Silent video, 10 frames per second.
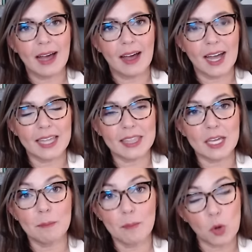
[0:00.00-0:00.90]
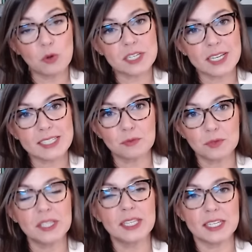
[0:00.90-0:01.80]
uh, I think Moat has a
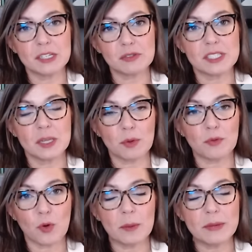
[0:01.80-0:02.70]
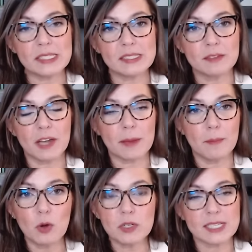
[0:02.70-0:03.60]
really interesting performance. In fact,
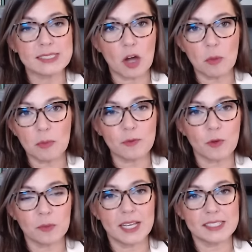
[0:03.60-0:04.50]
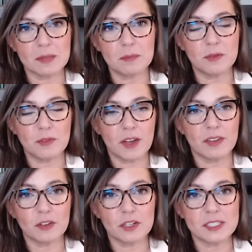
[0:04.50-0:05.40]
Moat has outperformed the S&P
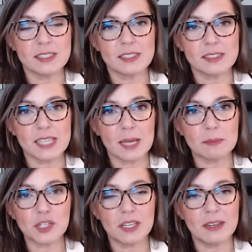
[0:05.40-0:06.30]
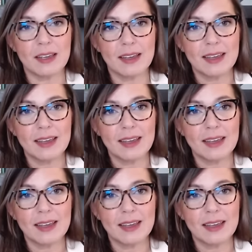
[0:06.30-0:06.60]
500 since inception.